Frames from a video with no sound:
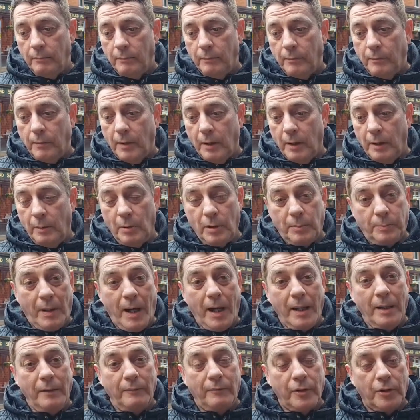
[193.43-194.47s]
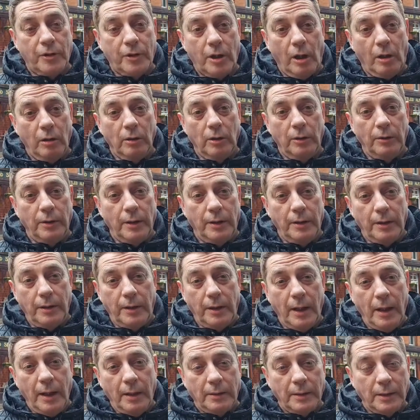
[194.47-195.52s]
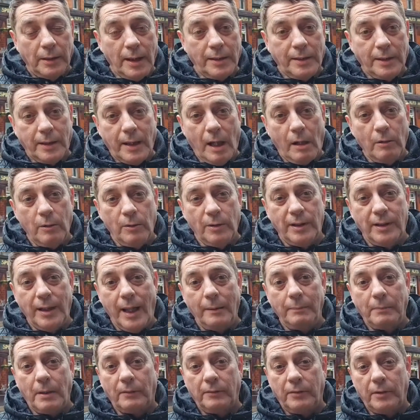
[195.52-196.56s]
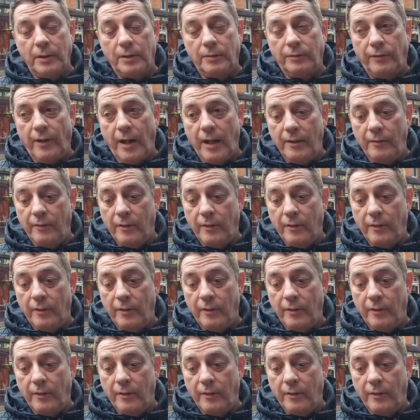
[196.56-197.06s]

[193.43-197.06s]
He was pining for Scotland, and the Lasagowry was named after his favourite